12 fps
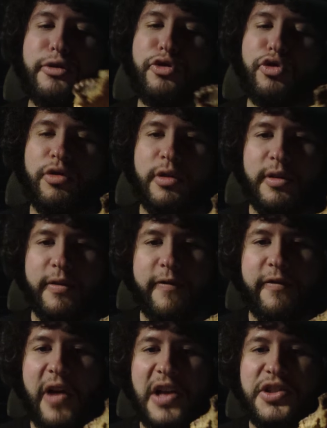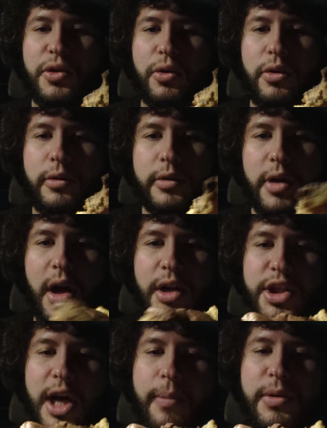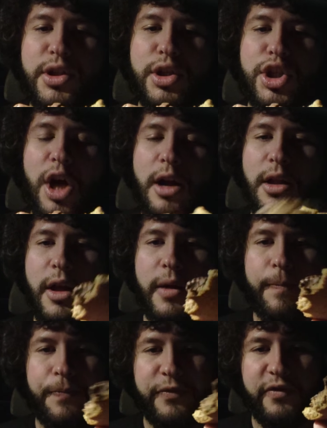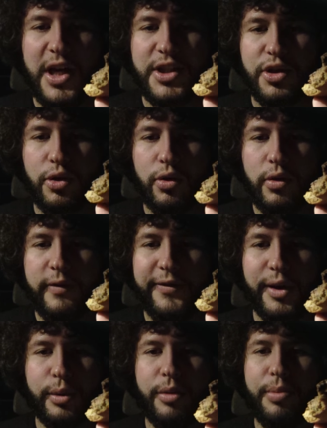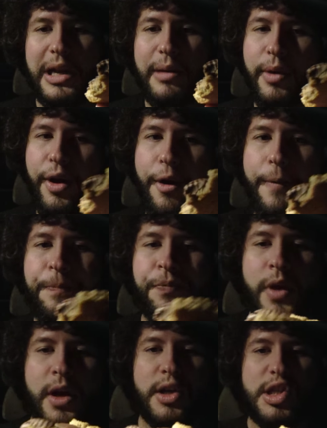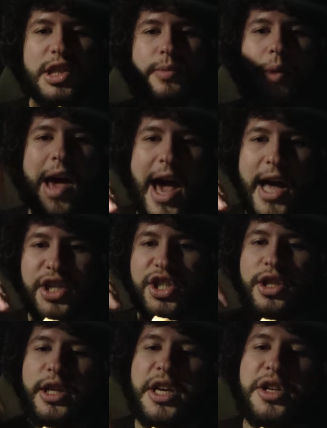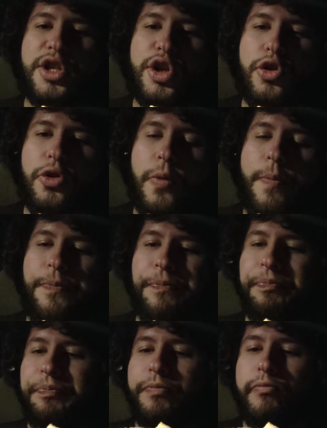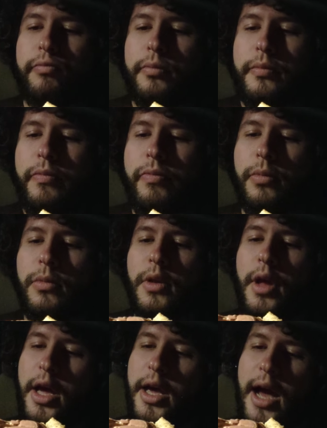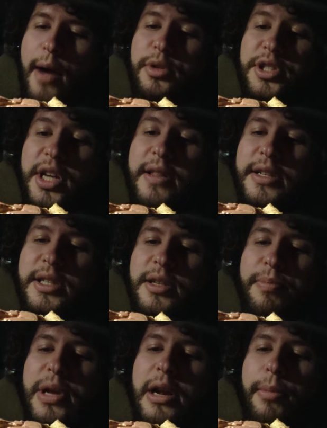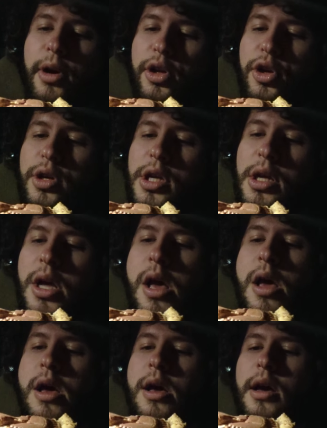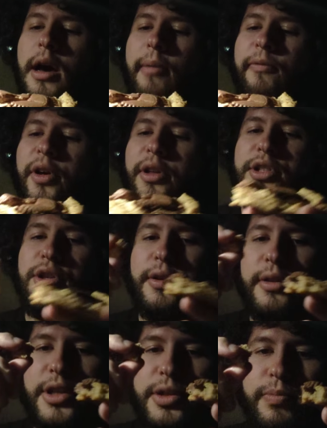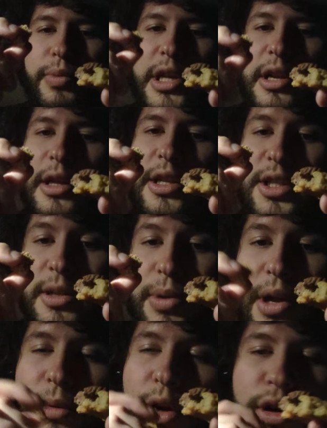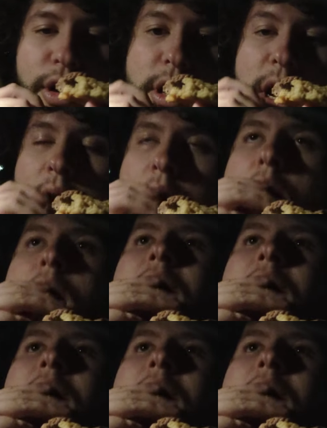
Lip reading: of vessel on top. It's a chocolate vessel filled with peanut butter smashed into a, I would say this is a peanut butter cookie. I'm fairly certain this is a peanut butter cookie.